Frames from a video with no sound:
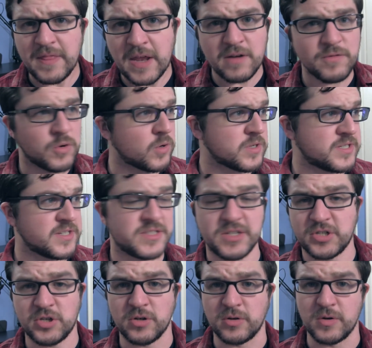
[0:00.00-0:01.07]
And then, of course, as
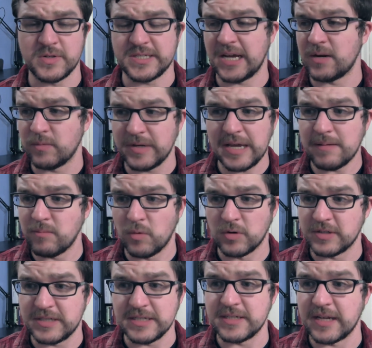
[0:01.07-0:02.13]
the show goes on, we get
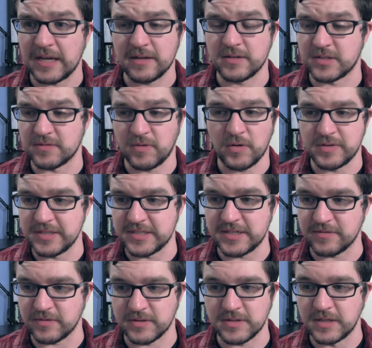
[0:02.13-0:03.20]
more details of all these
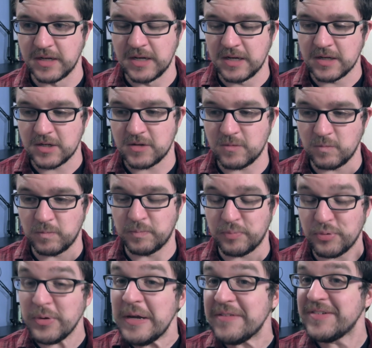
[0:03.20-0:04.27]
different
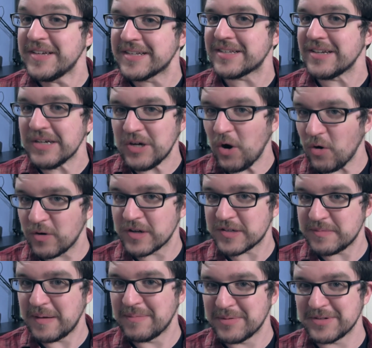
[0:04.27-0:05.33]
previously
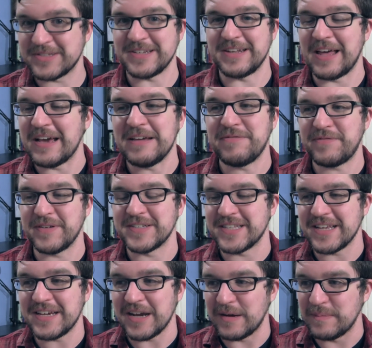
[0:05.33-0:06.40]
chorus members' life as
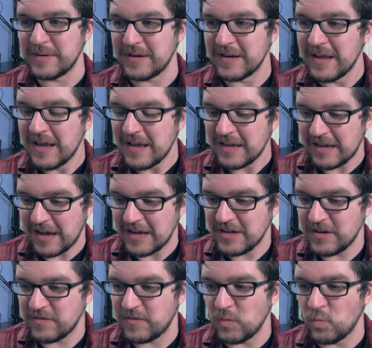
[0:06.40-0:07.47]
they come and
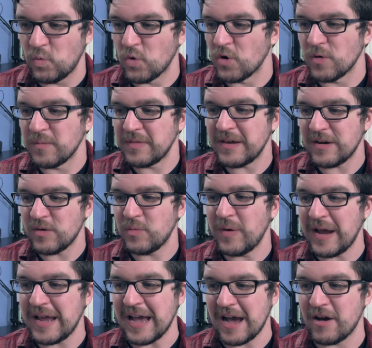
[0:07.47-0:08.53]
kind of worm their
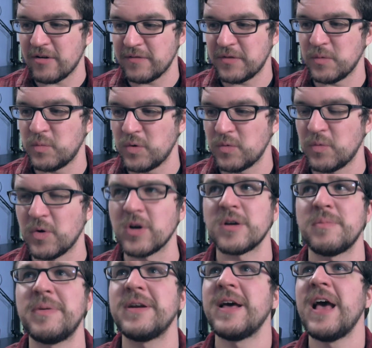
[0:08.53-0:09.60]
way out of the
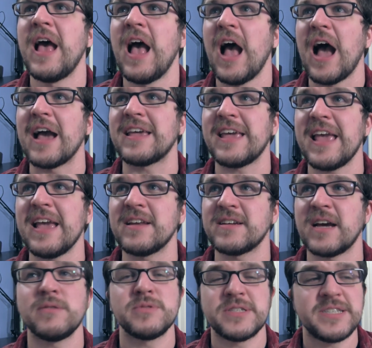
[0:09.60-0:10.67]
woodwork. But
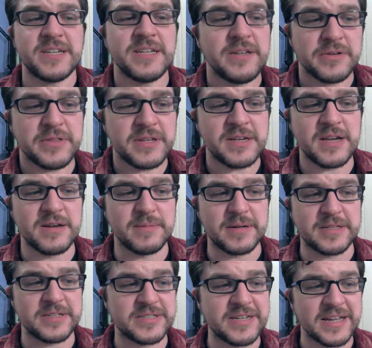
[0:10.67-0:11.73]
I was sitting here thinking
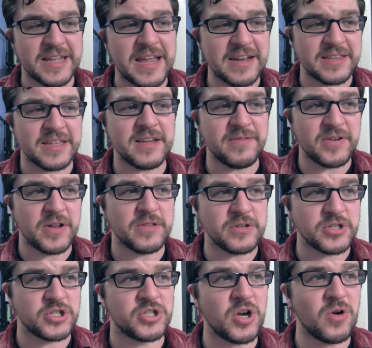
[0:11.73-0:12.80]
about this, and I can't think of
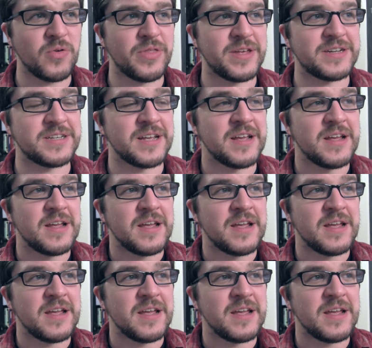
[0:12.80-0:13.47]
another show that